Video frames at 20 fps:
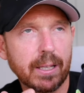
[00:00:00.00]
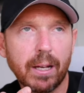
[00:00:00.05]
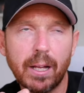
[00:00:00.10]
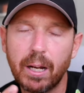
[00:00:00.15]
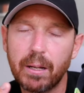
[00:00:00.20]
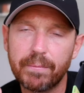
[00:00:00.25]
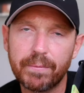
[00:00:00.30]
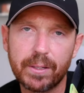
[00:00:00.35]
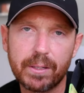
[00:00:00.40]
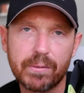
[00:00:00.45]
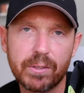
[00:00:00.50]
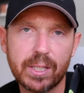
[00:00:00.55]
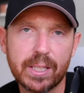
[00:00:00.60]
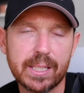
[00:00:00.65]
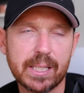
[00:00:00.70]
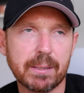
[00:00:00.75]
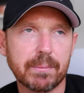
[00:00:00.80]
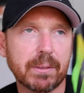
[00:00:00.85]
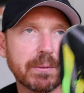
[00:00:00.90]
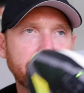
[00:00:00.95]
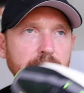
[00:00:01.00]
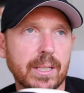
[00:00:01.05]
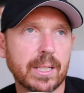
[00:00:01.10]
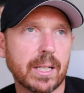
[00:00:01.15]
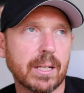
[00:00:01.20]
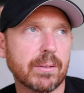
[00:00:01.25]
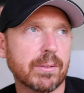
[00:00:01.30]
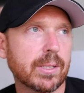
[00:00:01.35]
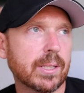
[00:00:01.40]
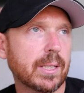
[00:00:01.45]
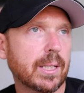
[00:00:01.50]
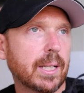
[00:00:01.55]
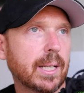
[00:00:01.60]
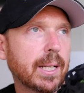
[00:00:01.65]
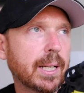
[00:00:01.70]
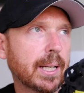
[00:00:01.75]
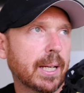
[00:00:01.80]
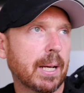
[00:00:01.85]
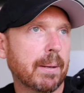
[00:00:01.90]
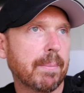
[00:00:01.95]
and hopefully you've seen some of the videos
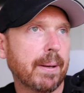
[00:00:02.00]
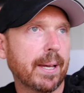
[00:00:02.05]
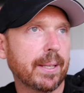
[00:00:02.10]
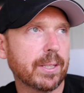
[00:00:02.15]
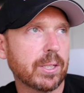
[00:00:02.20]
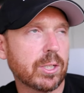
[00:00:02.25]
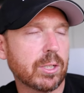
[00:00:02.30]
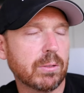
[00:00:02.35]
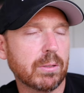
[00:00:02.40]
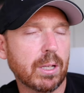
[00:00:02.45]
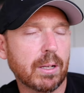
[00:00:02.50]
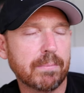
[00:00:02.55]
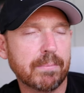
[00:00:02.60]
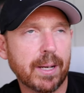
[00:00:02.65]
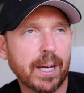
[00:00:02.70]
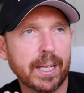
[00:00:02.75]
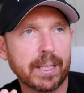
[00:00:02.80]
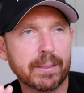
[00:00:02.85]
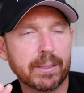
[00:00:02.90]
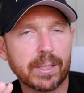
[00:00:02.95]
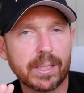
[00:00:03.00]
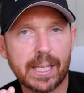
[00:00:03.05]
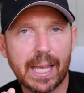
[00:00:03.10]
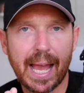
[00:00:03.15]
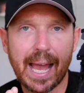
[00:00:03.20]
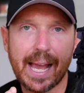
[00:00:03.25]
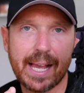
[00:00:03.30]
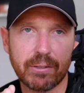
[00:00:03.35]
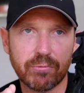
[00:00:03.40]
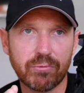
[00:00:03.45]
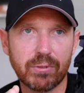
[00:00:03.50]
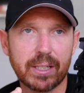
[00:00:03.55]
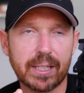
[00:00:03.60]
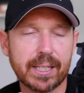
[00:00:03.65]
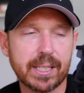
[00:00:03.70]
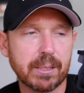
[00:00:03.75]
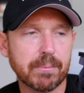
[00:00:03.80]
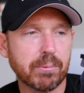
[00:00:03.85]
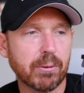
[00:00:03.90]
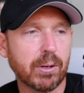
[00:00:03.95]
about this shoe that I've made, because it has
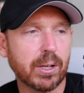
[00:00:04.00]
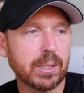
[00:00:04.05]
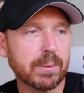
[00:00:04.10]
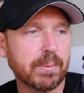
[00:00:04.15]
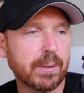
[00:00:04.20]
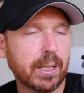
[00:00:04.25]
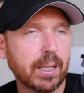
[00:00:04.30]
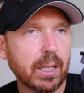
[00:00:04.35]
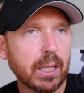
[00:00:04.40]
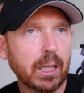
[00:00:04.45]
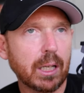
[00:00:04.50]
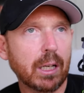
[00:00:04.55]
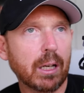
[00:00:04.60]
really surprised me.